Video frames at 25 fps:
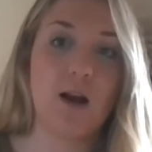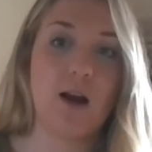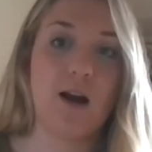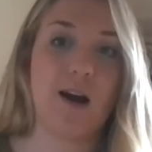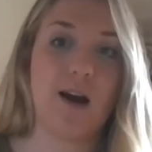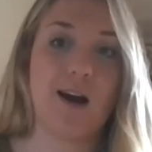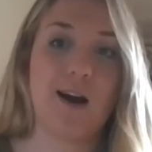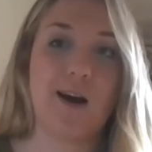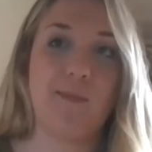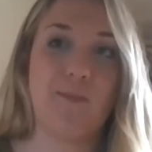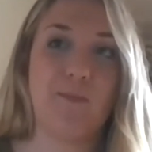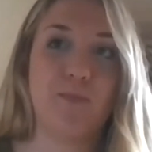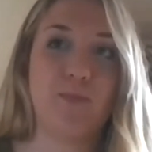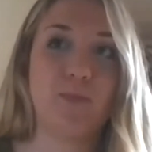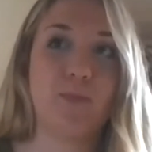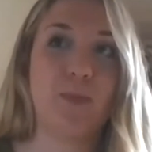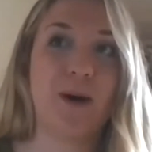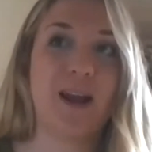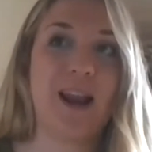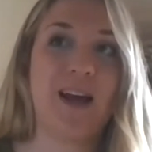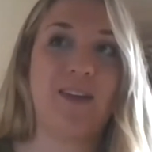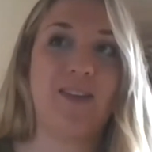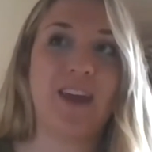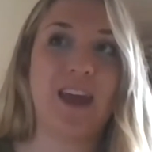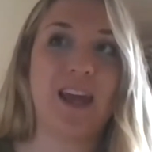But
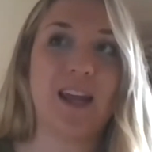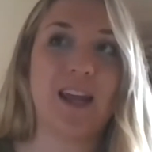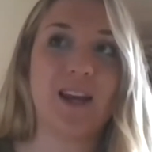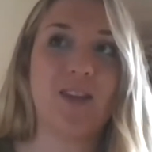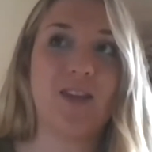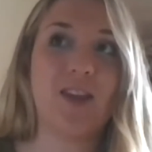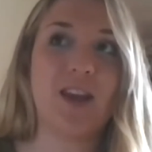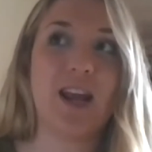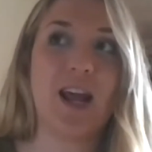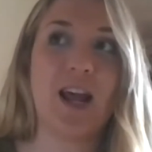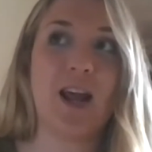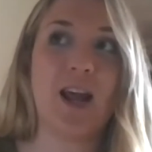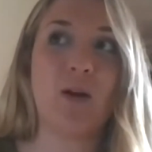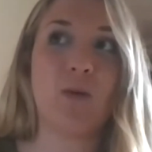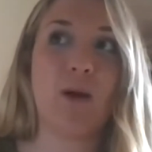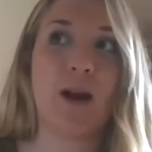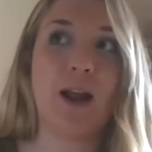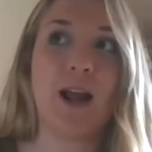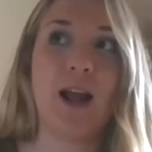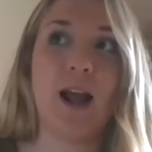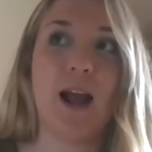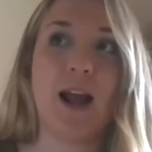at the end of the day, right,